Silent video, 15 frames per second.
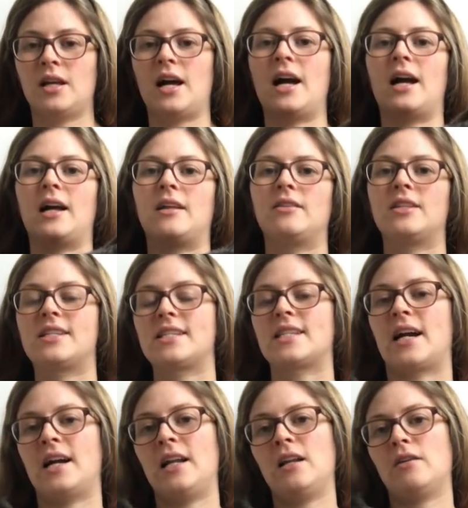And the
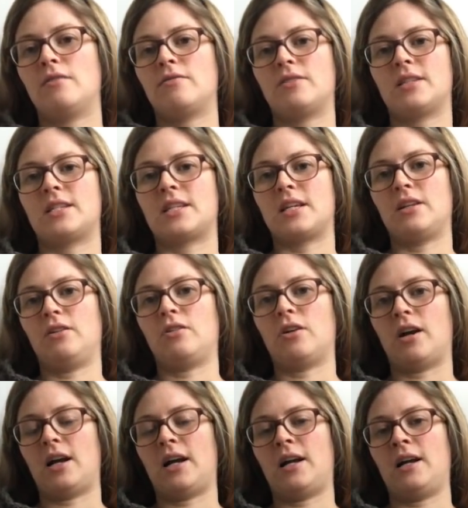style of the Scéal
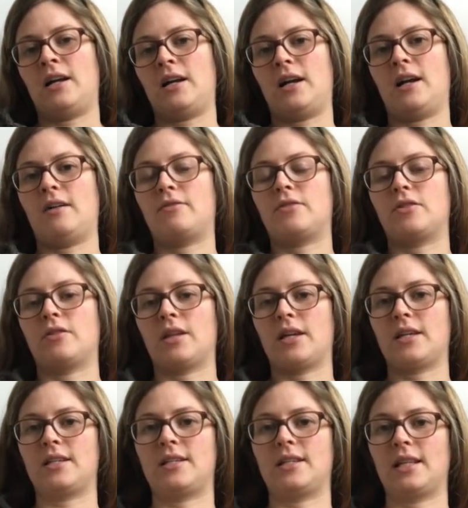Gra after
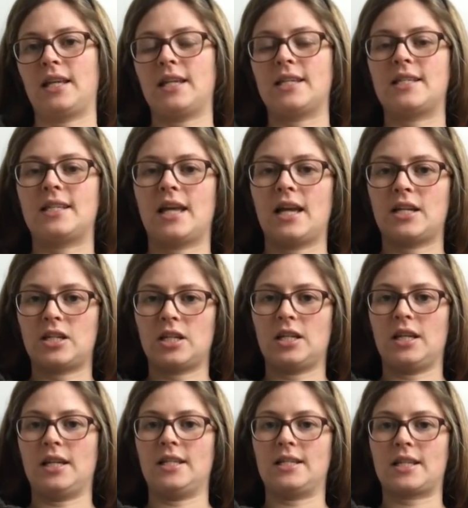this lace section
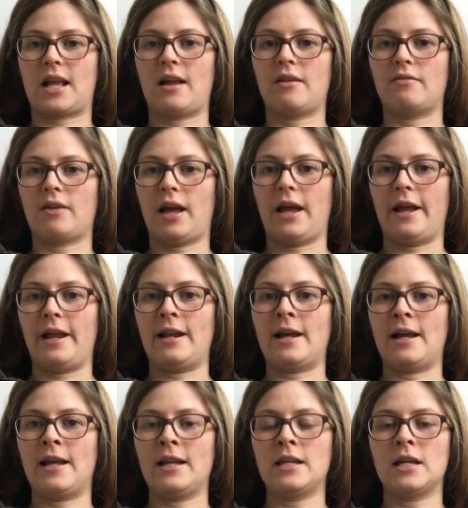is kind of
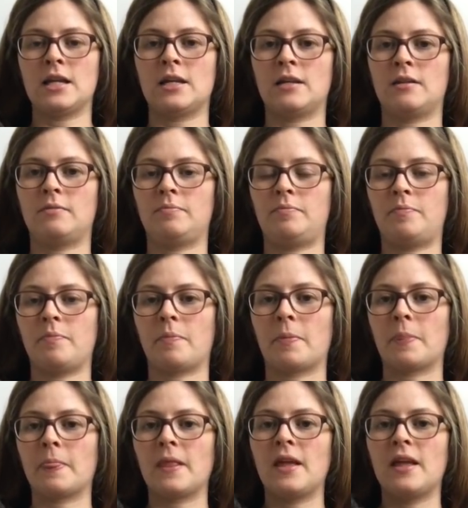A-line,
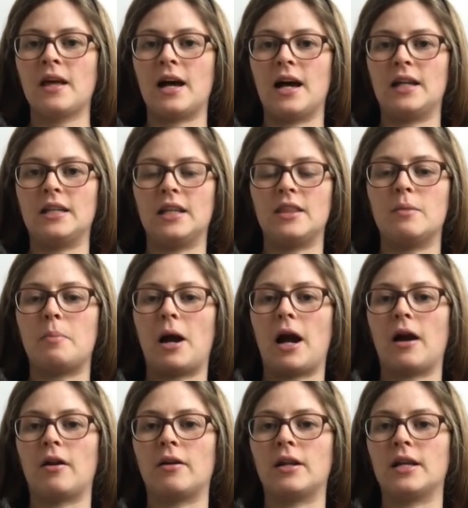and in the
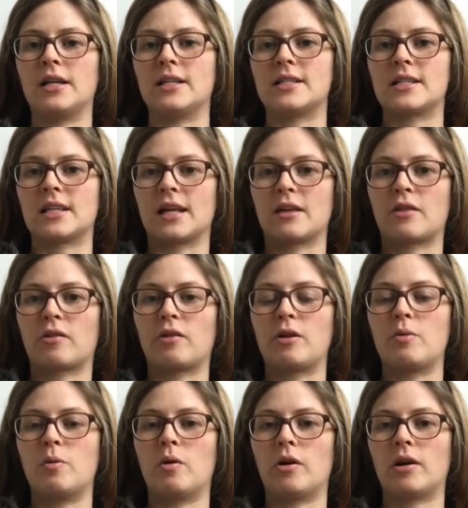pattern it's like
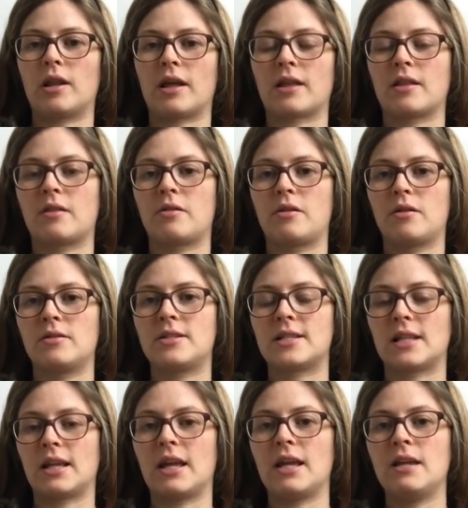3/4 length
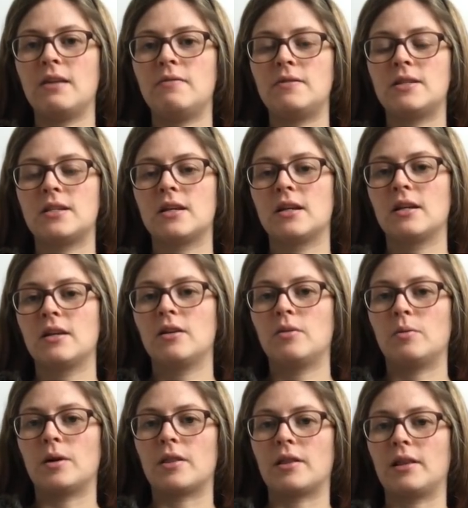sleeves
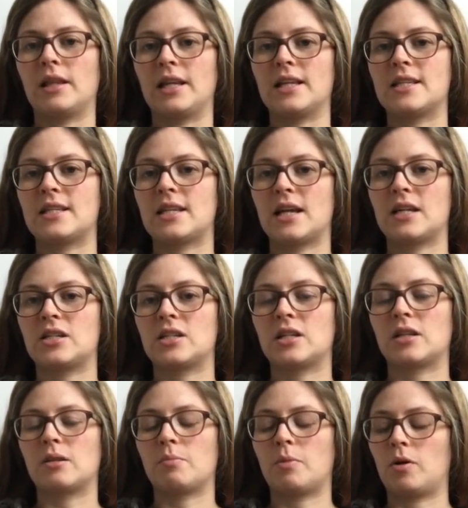with a lace section
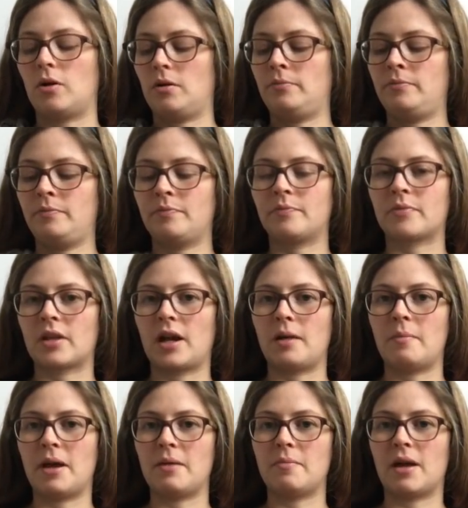at the bottom. I
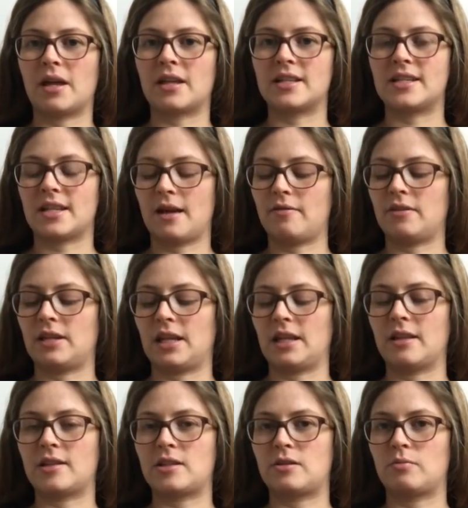might make it
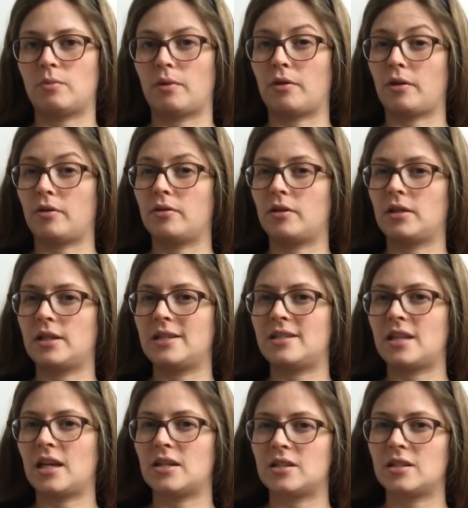7/8 without the lace
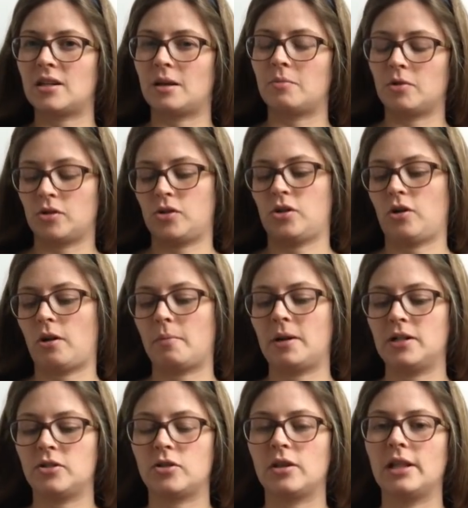section, I'm not sure. I
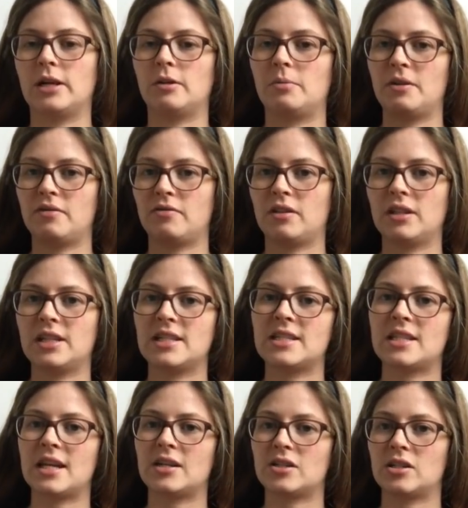might do a little bit of the lace
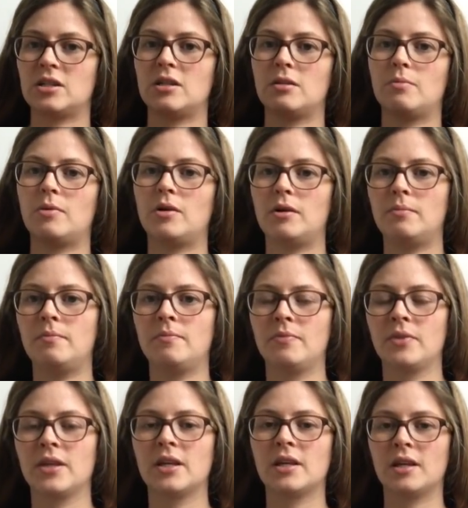section at the bottom,
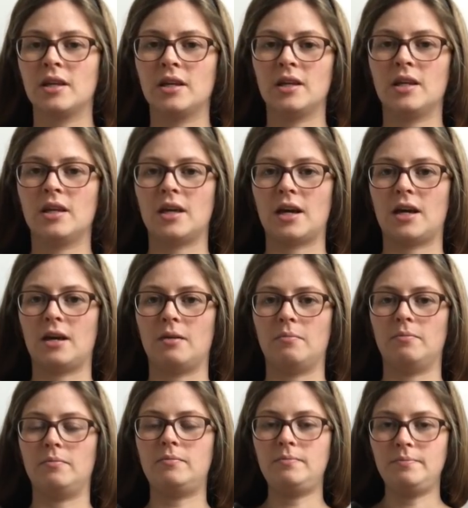
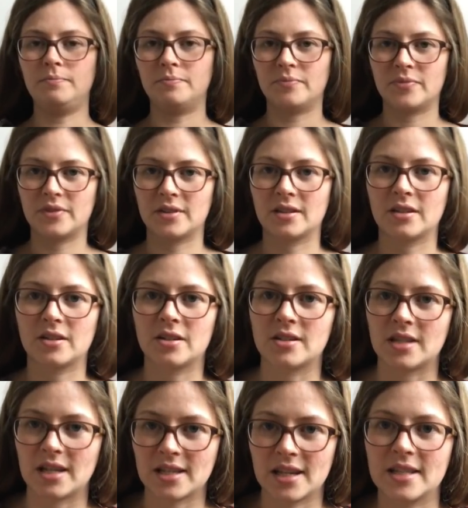
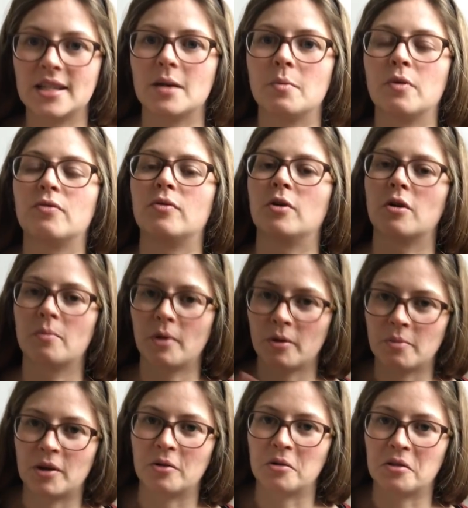because as I said before about
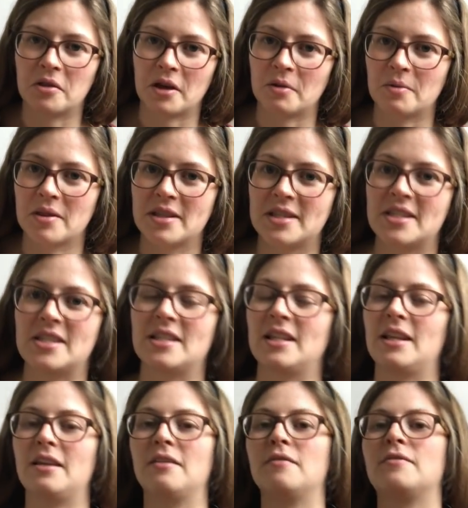my whole thing with
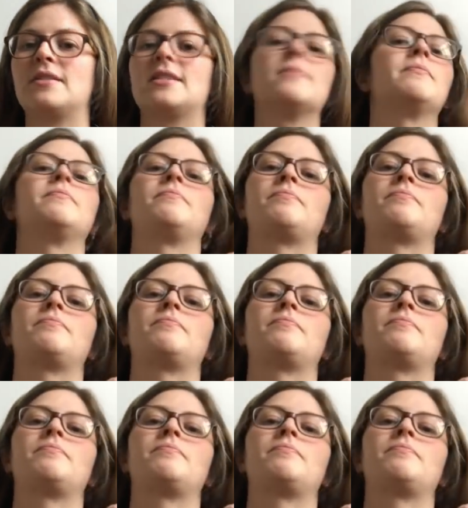sleeves.